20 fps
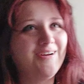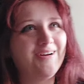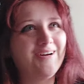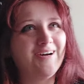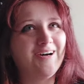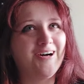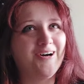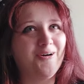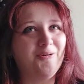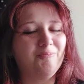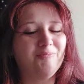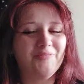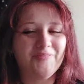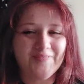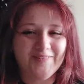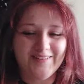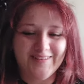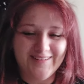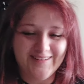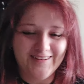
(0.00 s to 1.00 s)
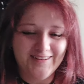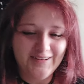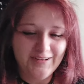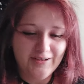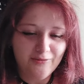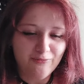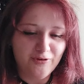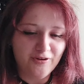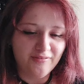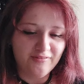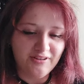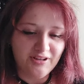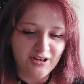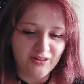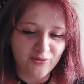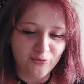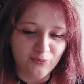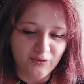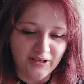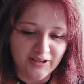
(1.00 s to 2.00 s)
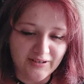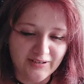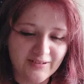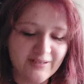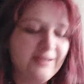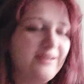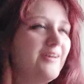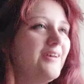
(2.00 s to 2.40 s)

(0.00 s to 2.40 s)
What's the other one?